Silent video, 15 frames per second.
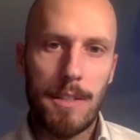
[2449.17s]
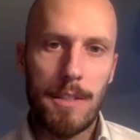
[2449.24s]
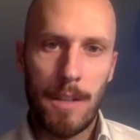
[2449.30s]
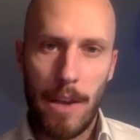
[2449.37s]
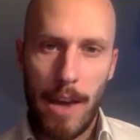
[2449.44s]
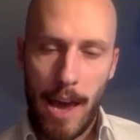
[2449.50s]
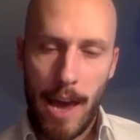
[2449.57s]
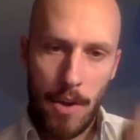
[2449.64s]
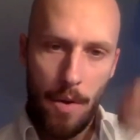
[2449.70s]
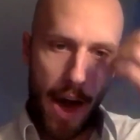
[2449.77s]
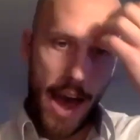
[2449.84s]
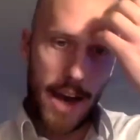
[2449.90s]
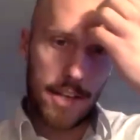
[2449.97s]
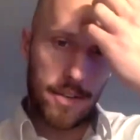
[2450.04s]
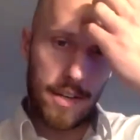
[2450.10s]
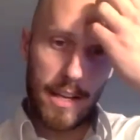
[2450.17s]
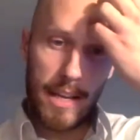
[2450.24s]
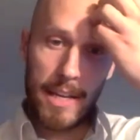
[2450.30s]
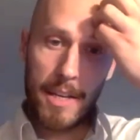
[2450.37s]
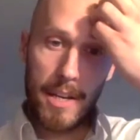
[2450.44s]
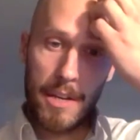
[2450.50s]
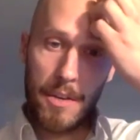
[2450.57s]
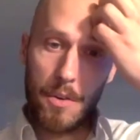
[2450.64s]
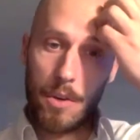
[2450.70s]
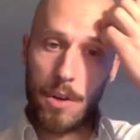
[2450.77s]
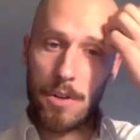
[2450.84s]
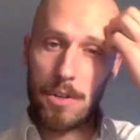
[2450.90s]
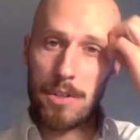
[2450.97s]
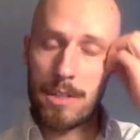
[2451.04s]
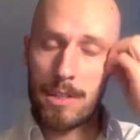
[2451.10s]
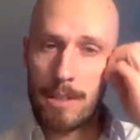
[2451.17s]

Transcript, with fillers: and yeah, yeah. you act in, in your conscious